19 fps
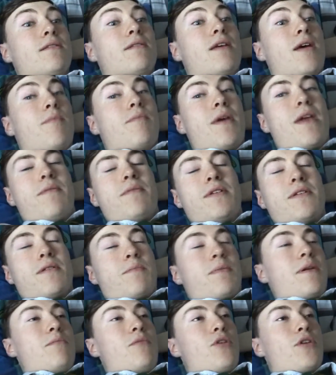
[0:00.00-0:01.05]
a
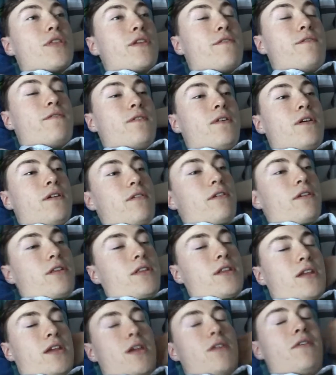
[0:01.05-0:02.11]
bit more of
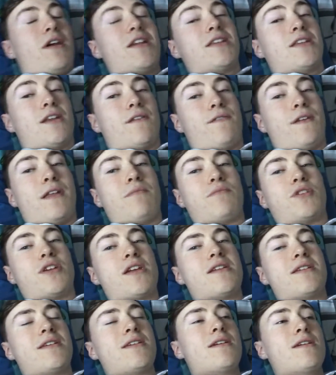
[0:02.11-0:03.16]
the rest of the film
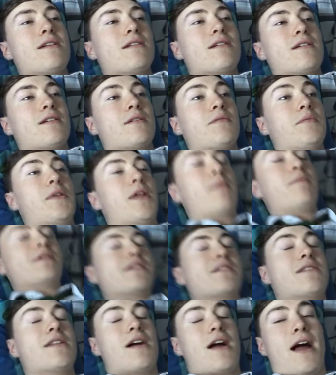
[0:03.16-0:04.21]
cheesy. Well, that
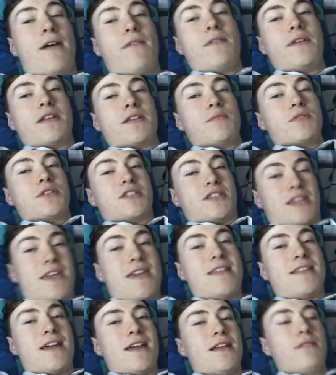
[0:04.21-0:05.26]
means not having as much
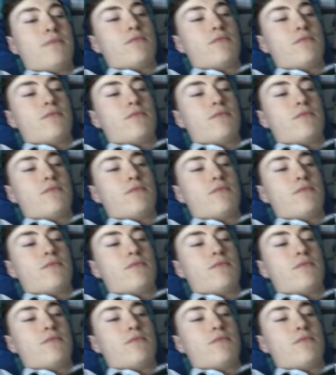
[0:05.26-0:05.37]
detail,